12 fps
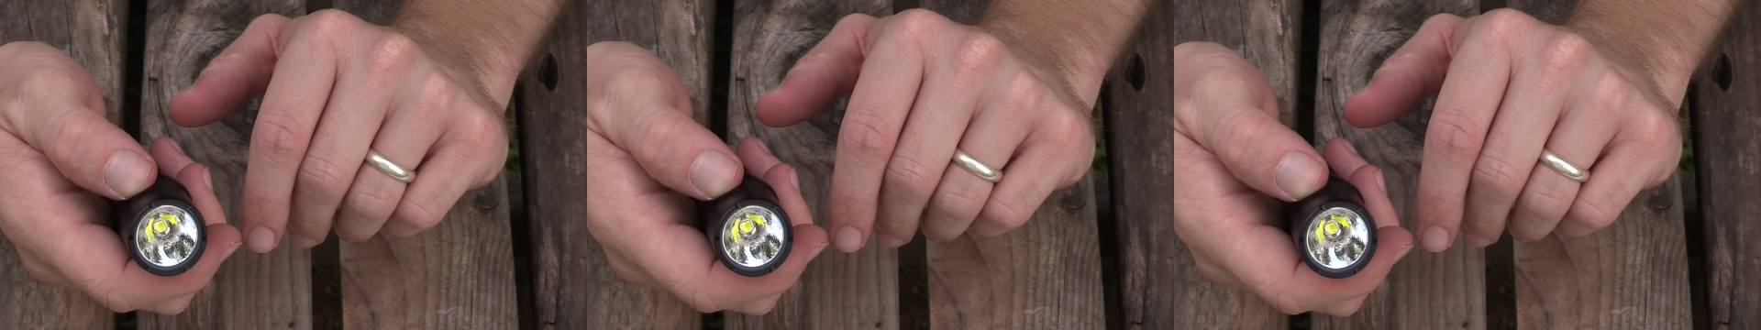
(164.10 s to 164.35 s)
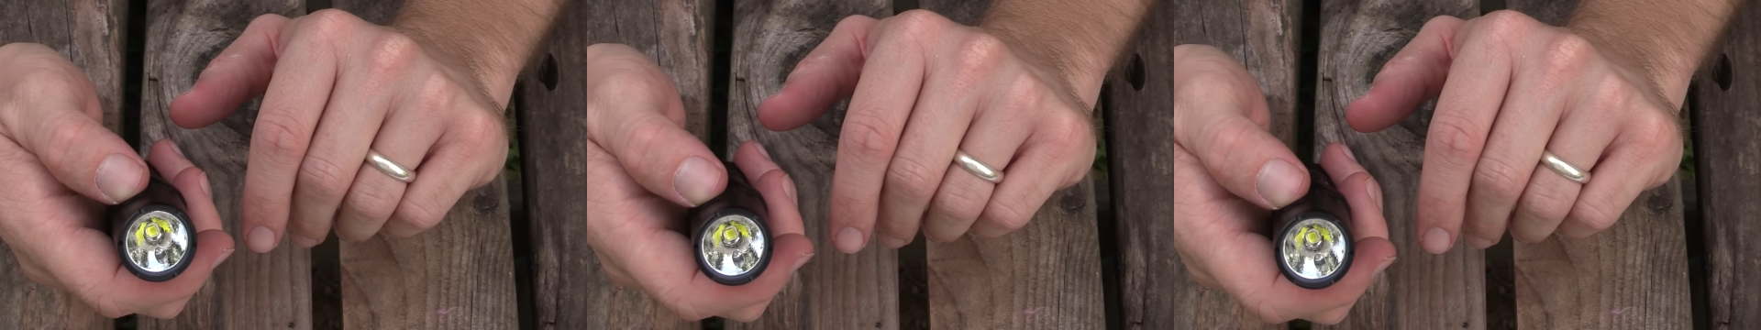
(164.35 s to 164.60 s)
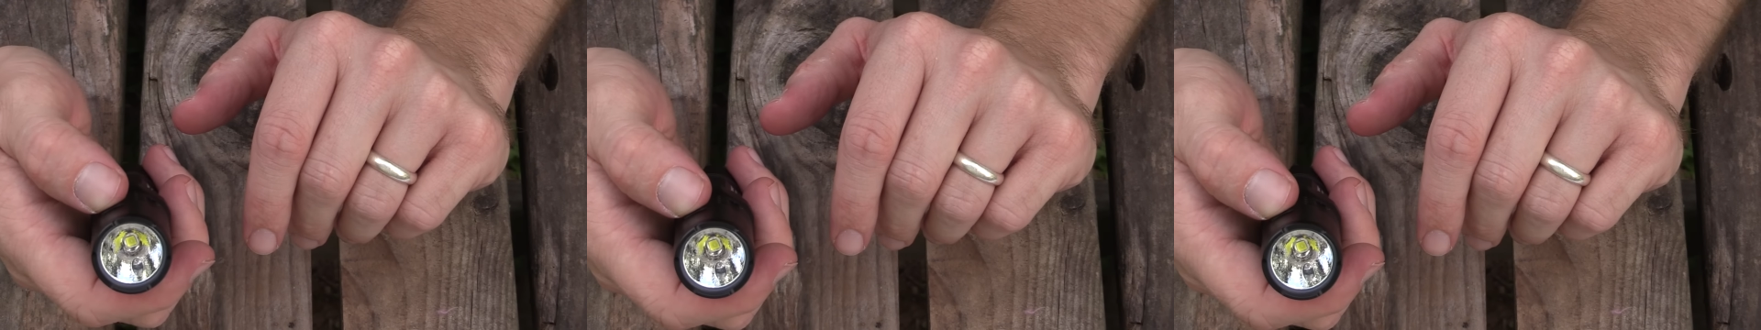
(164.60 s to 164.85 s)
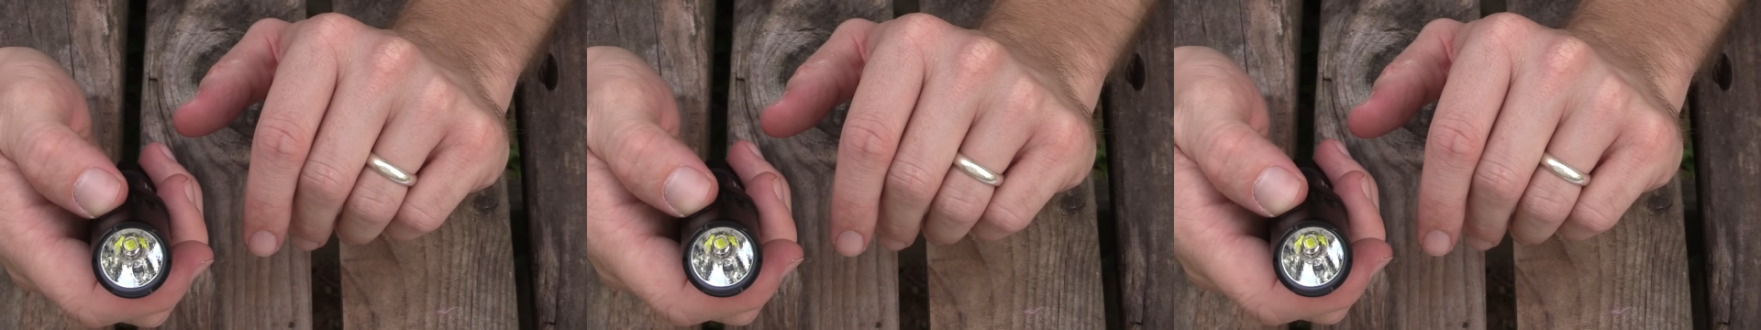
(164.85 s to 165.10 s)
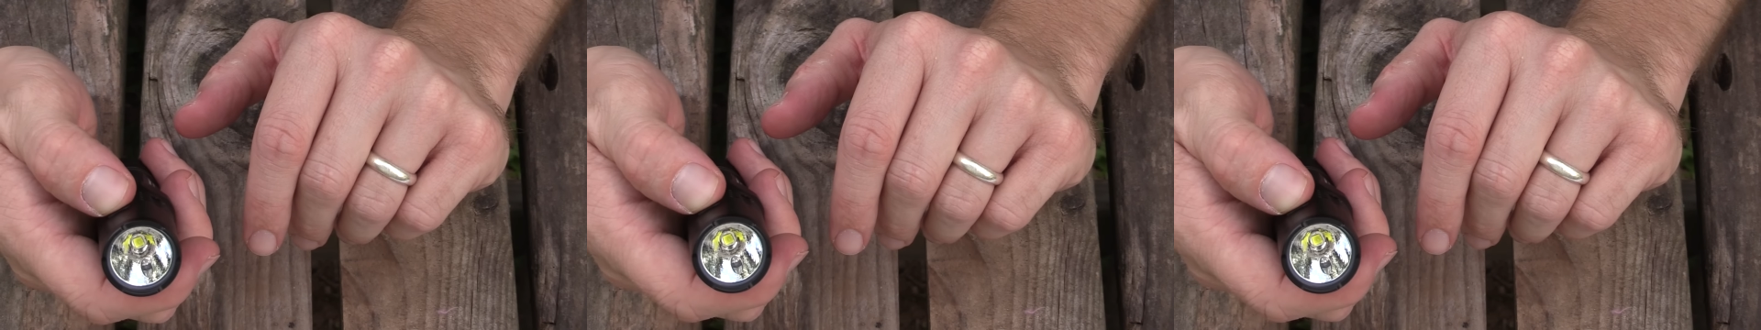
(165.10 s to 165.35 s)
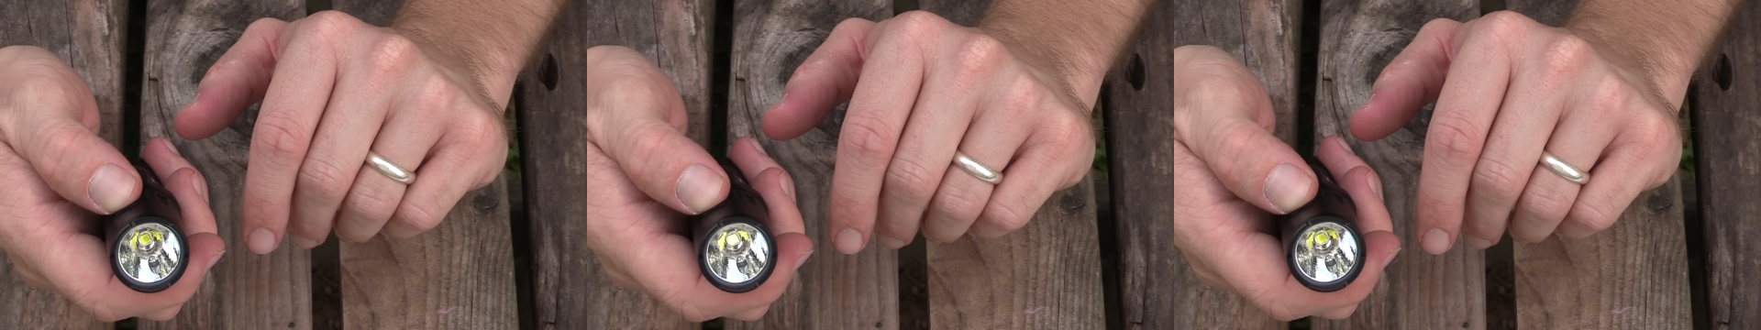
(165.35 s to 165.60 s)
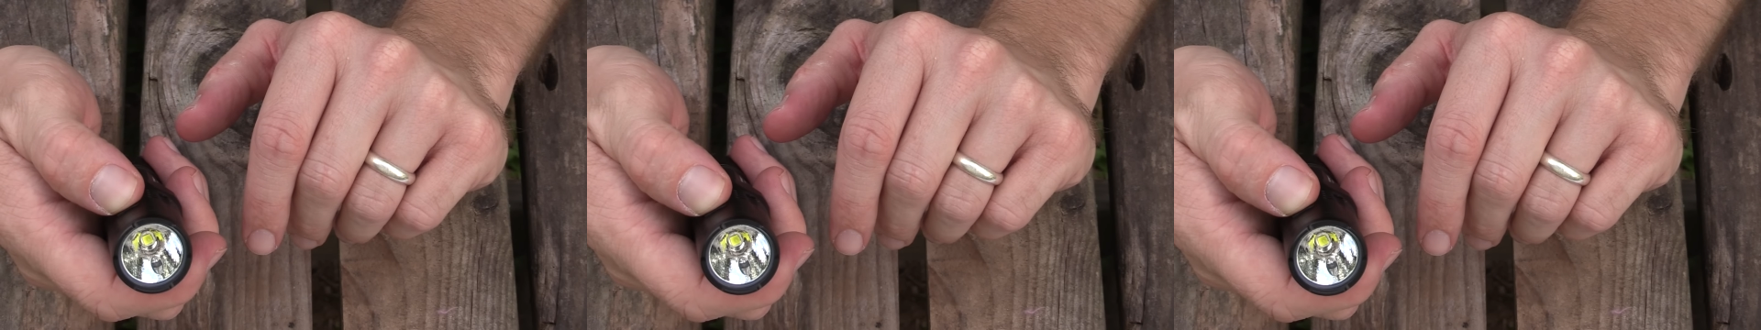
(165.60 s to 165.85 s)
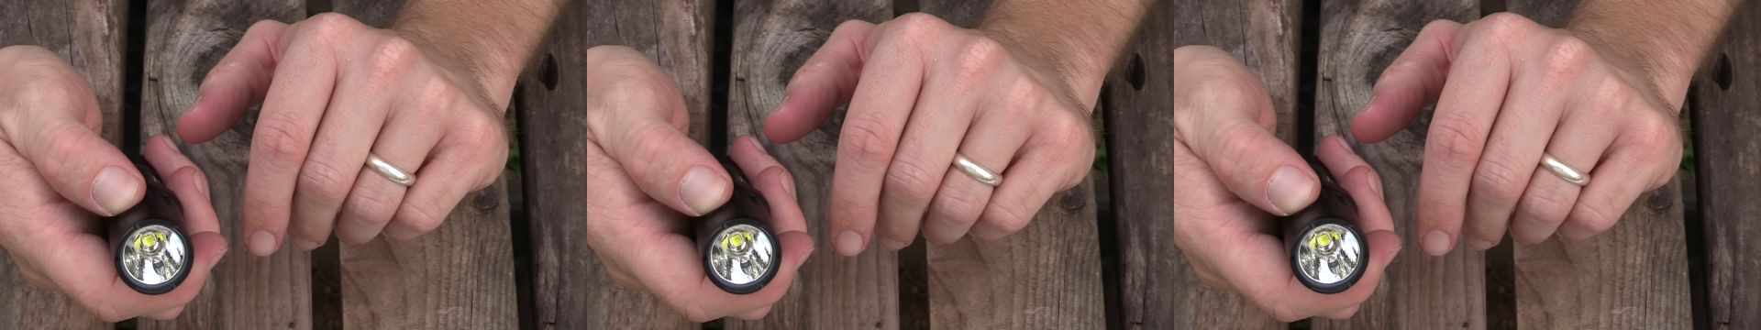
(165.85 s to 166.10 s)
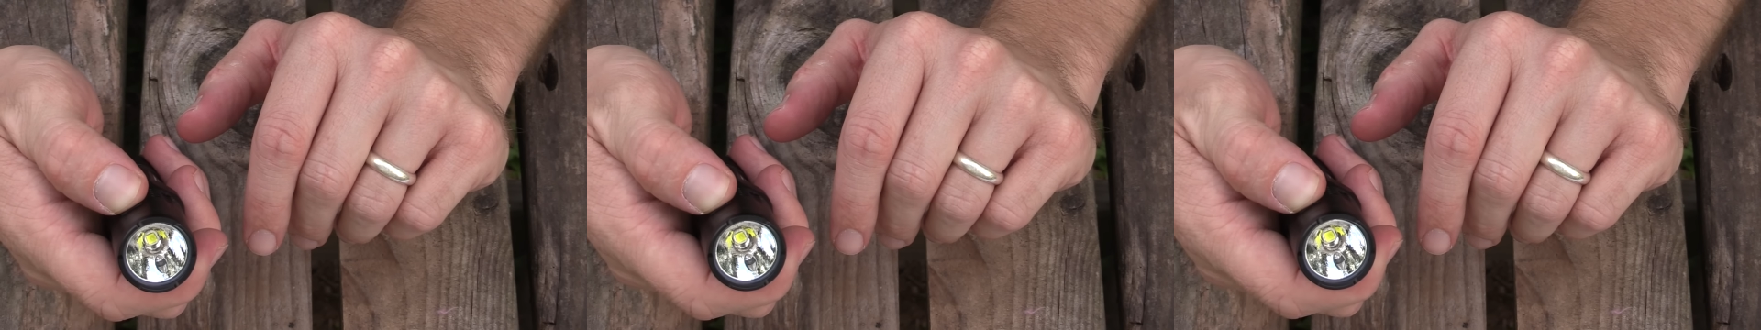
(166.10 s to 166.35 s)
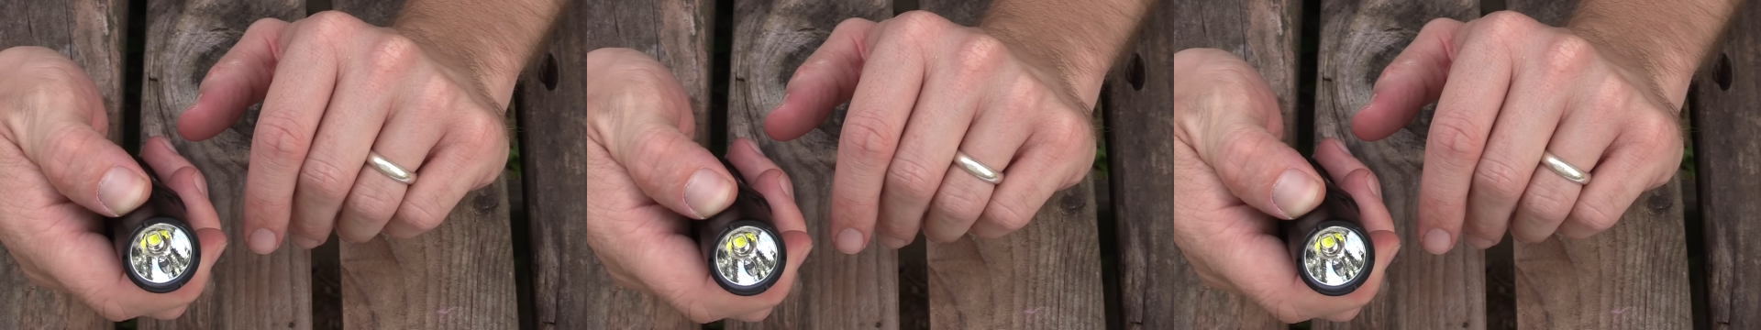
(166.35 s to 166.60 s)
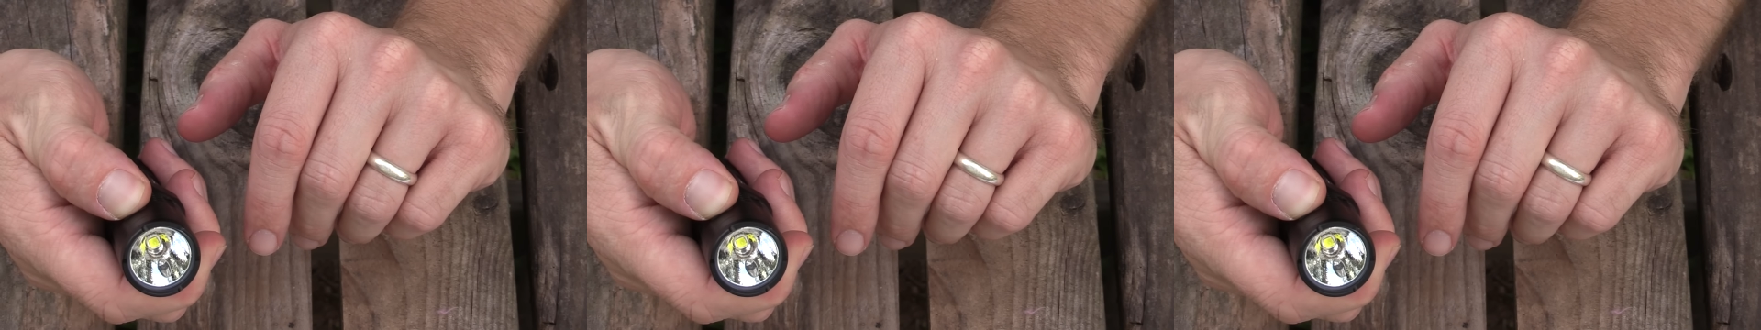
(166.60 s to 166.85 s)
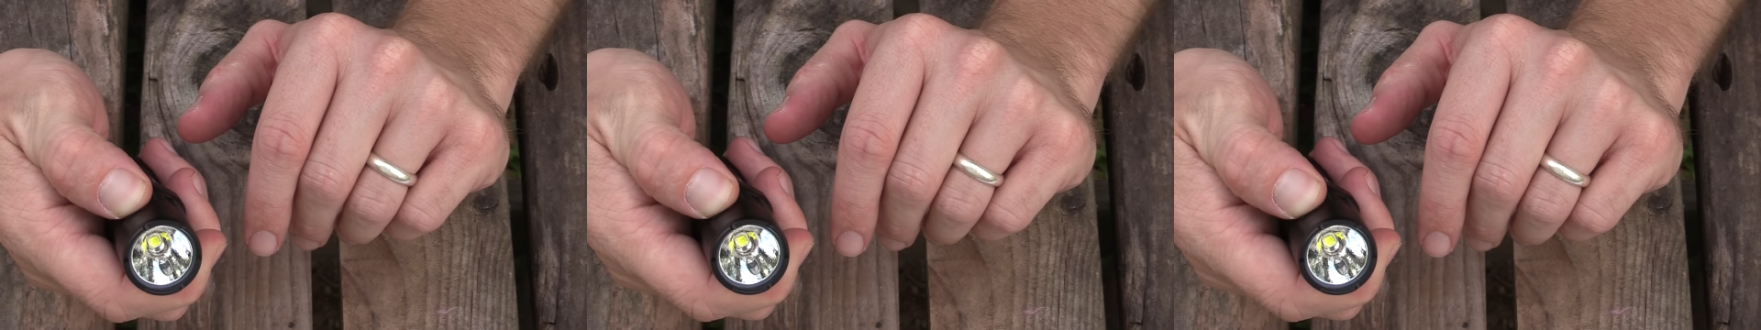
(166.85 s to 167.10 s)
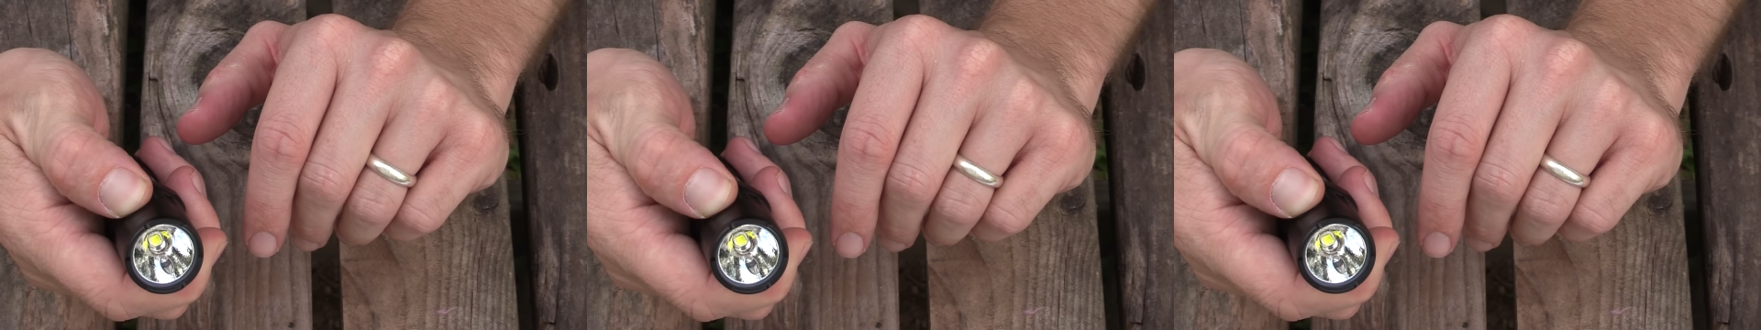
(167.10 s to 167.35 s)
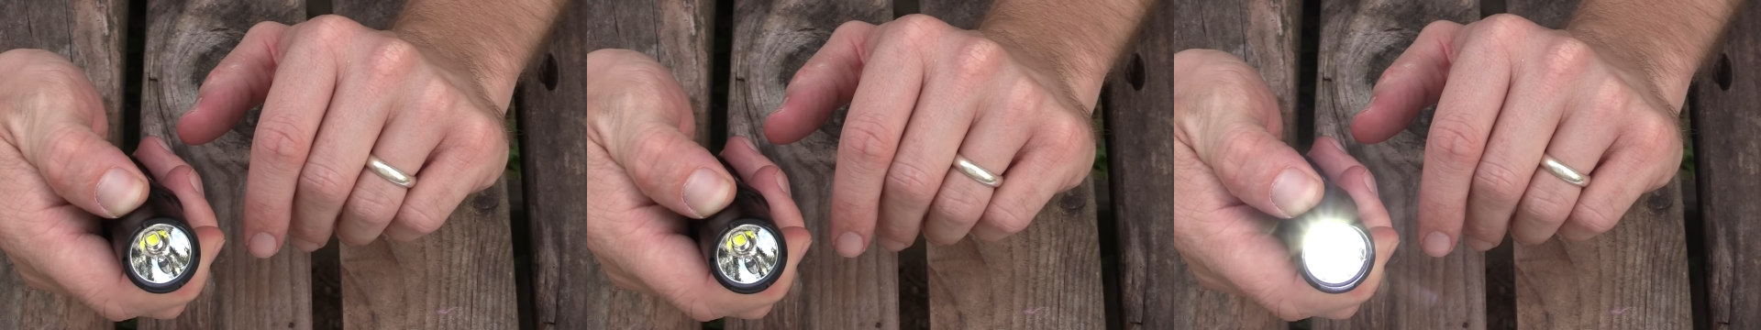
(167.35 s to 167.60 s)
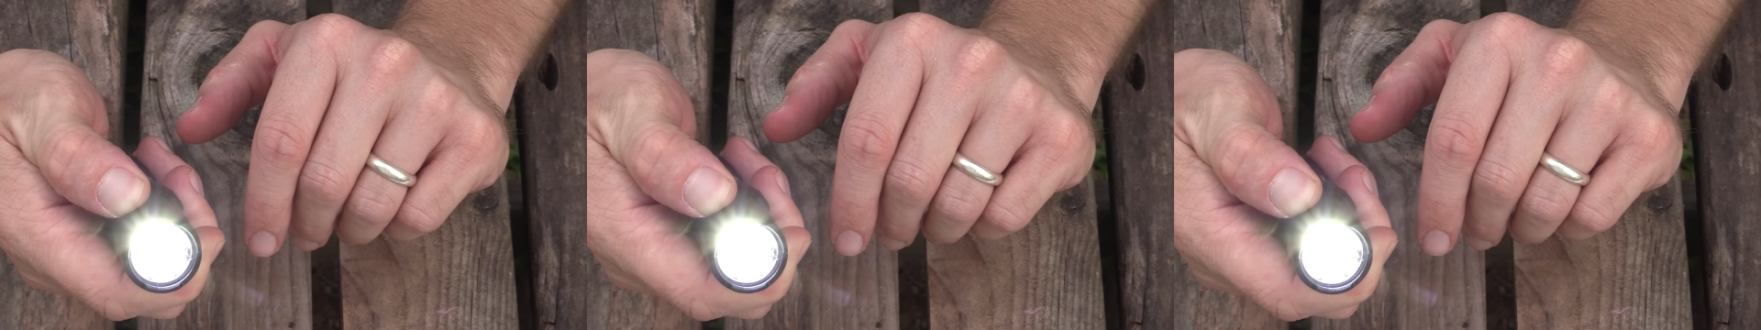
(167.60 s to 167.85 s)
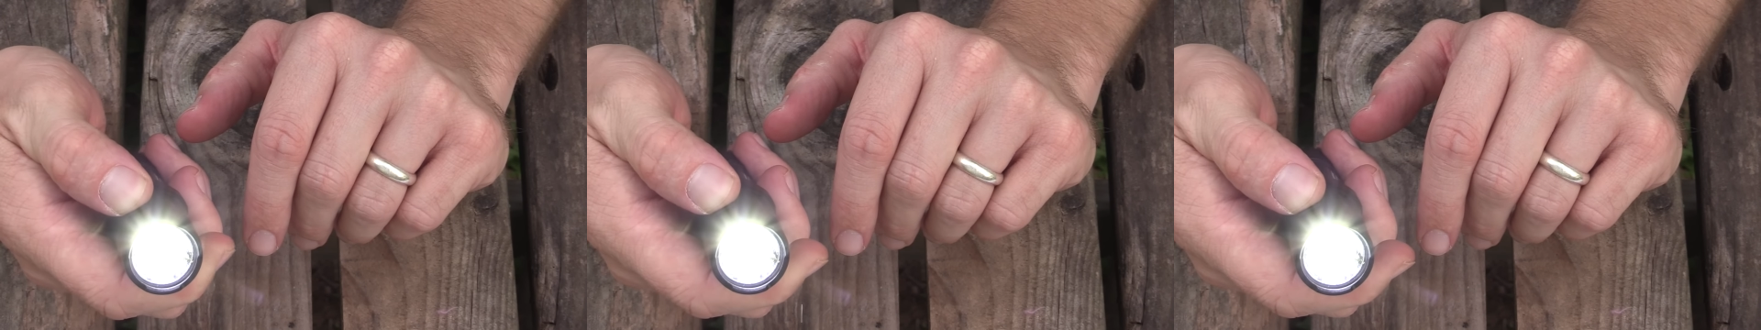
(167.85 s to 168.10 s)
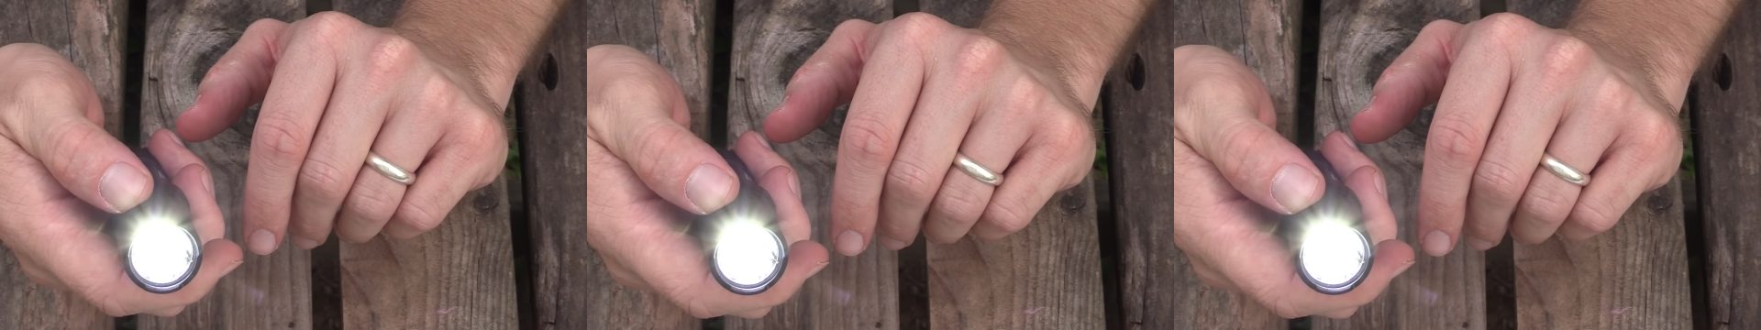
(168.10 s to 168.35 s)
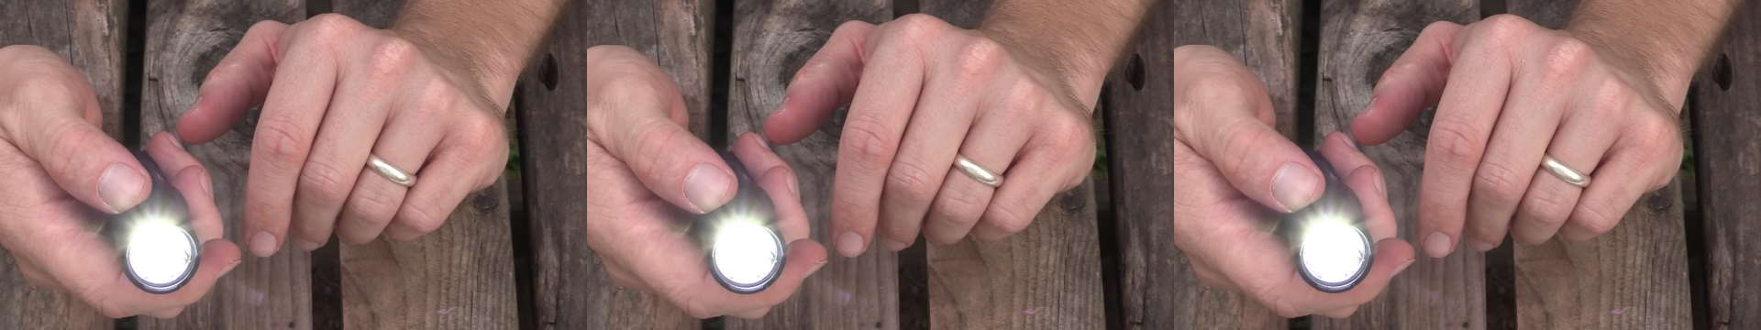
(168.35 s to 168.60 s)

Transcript: No face is visible, so there are no lips to read.